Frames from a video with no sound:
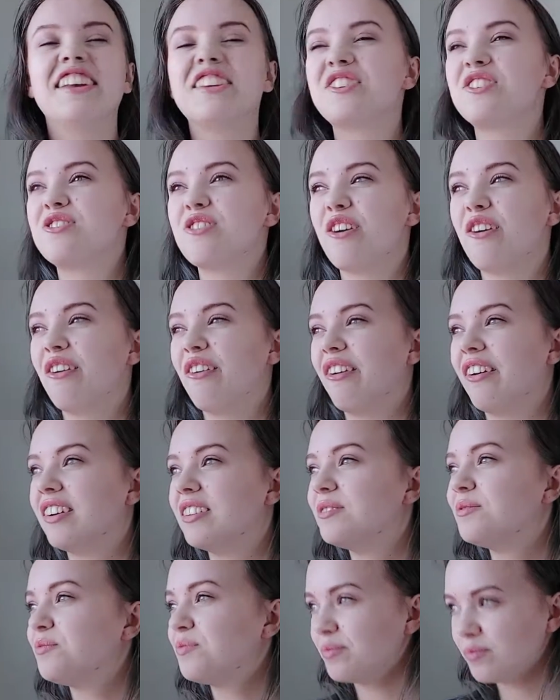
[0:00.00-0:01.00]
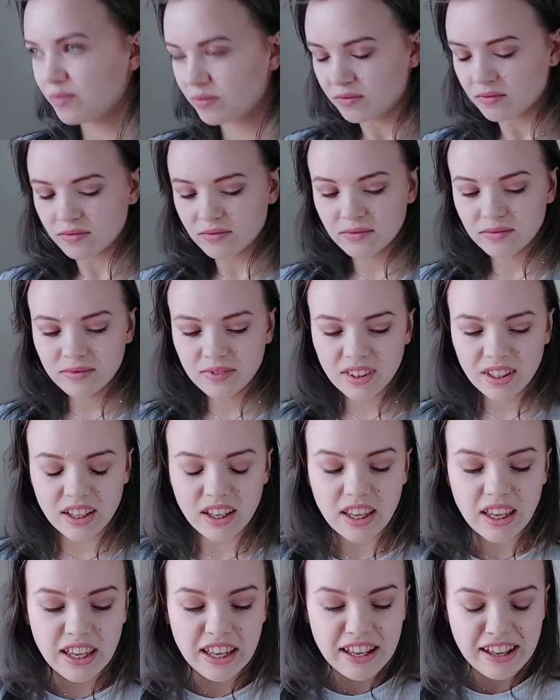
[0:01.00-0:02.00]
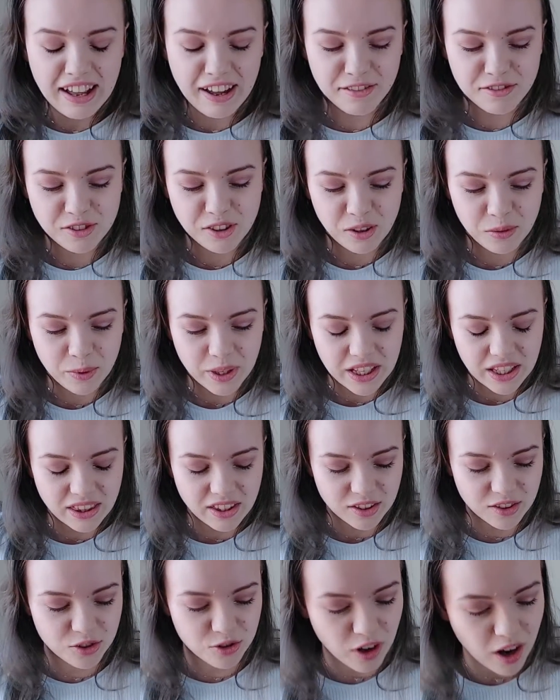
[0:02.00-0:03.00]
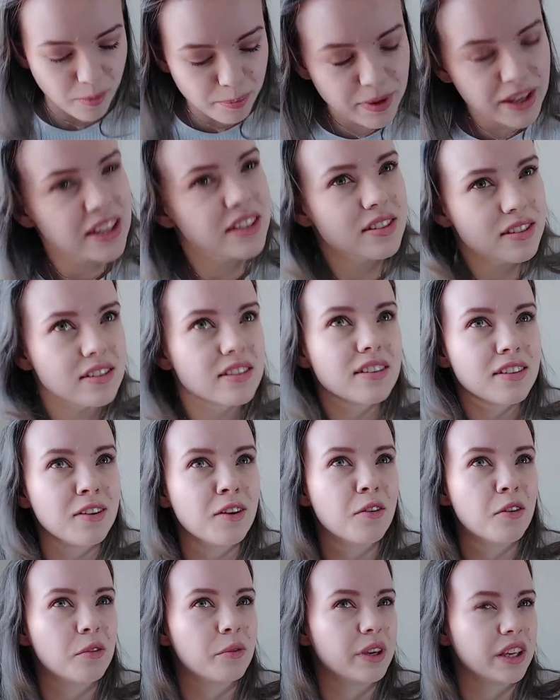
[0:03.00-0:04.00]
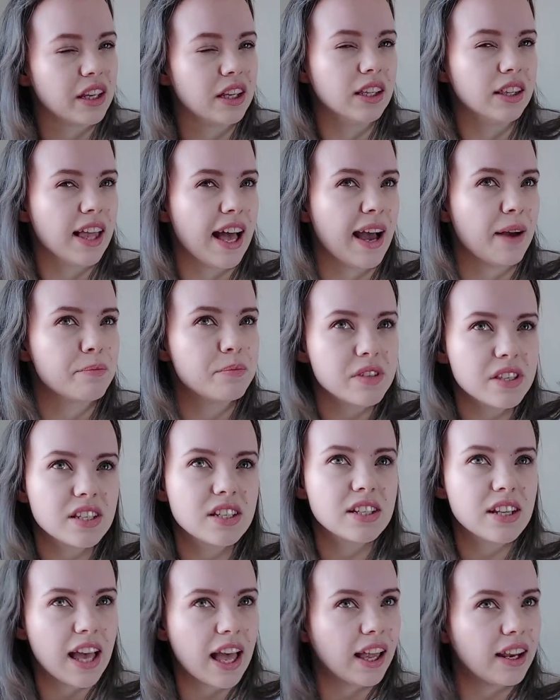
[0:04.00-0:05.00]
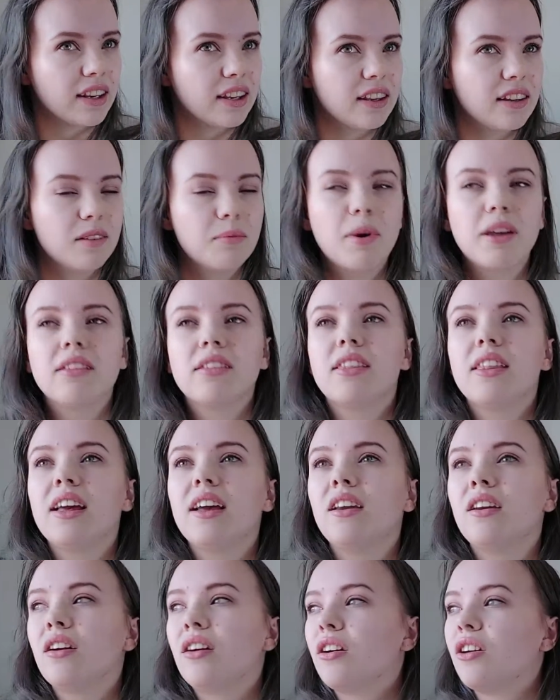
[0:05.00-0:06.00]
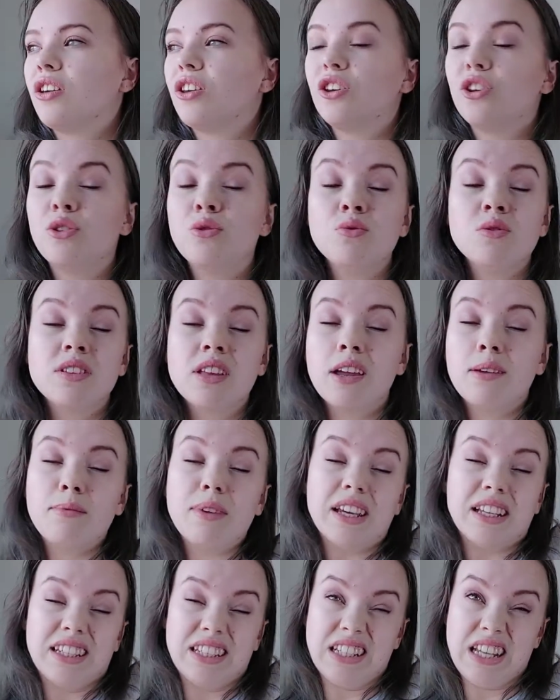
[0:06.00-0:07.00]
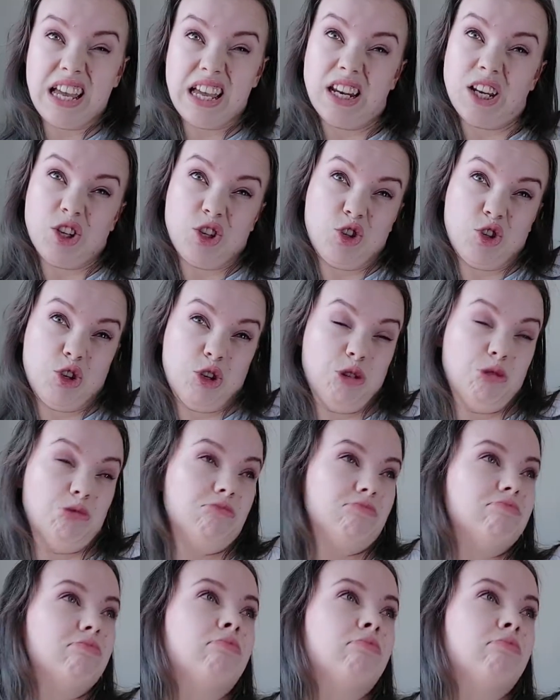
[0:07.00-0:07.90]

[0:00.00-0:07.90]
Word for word: So after a week in the tropics, you know, where we collapsed, ended a month later, you sent me a tennis shoe.